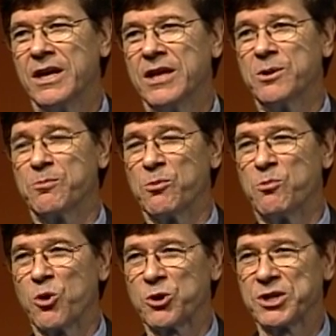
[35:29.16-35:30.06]
the
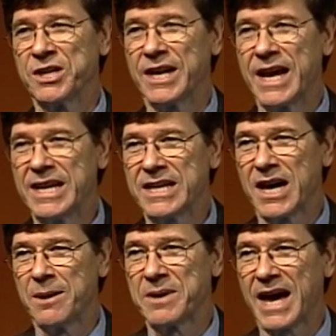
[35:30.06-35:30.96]
proportionate
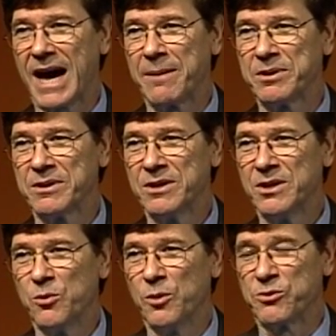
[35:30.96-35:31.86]
income gap
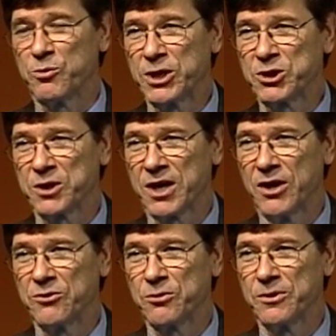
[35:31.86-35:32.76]
with richer
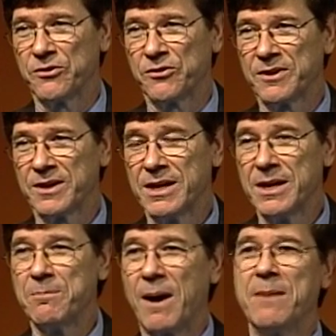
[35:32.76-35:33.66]
countries
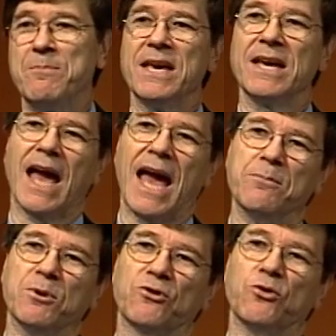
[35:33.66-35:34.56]
by being
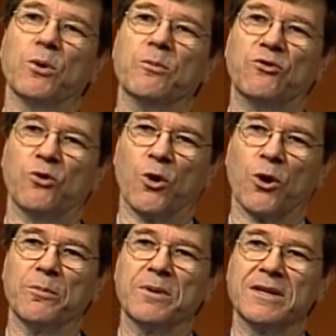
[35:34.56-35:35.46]
able to
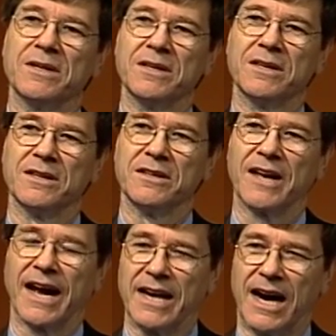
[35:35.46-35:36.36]
absorb
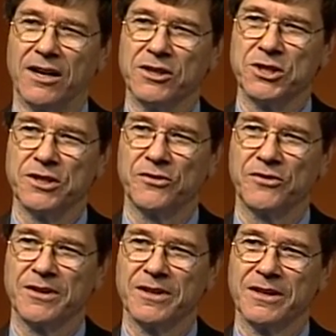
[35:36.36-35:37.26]

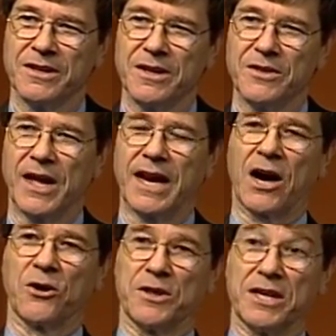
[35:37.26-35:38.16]
technologies that
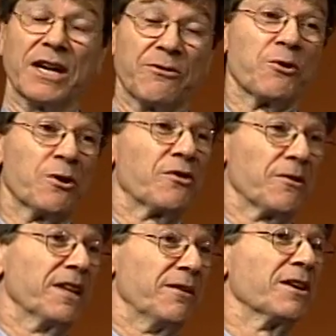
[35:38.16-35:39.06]
are the difference
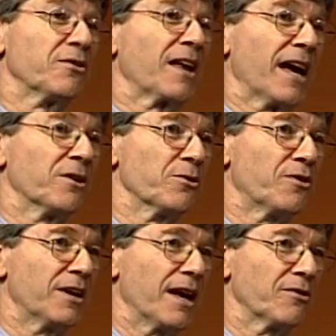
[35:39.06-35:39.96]
of living standards
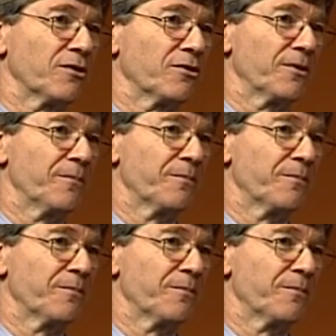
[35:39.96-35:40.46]
in essence.